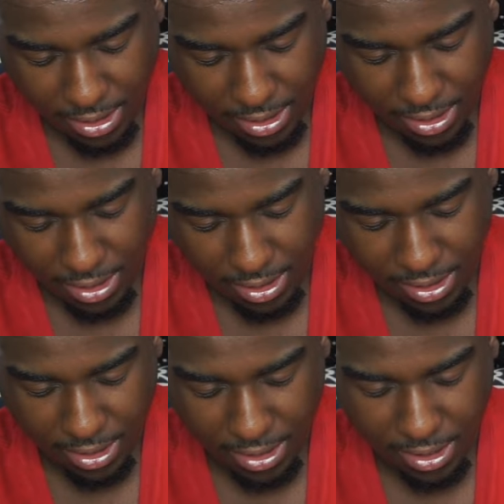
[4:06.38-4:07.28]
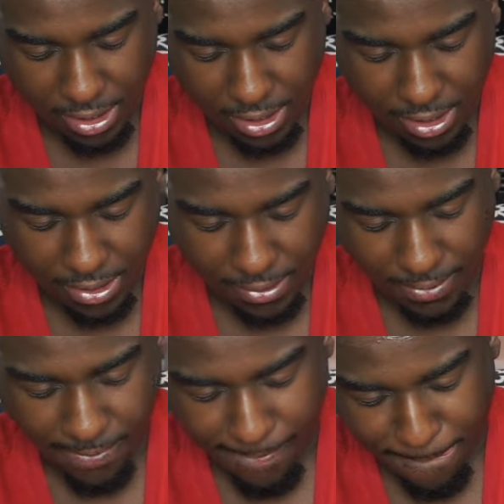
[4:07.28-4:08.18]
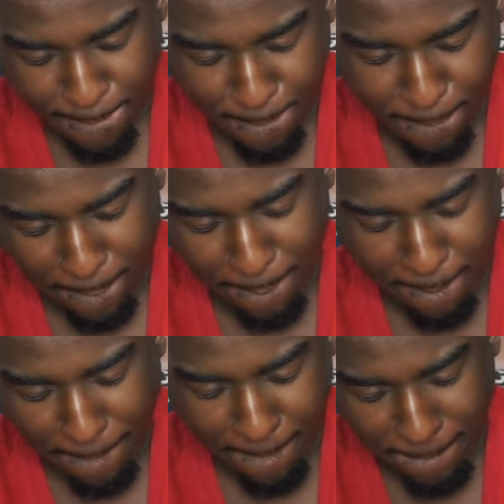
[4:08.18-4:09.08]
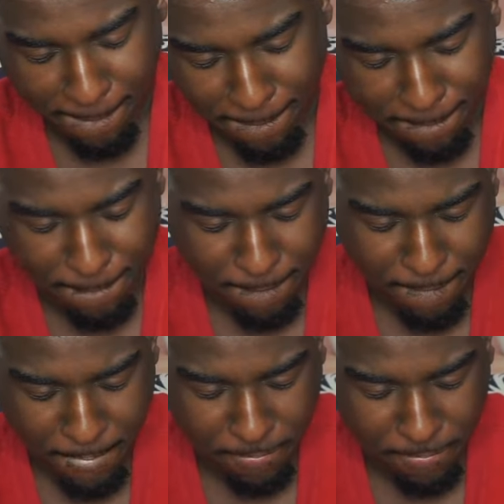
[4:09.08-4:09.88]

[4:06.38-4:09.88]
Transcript: No one is speaking in this clip.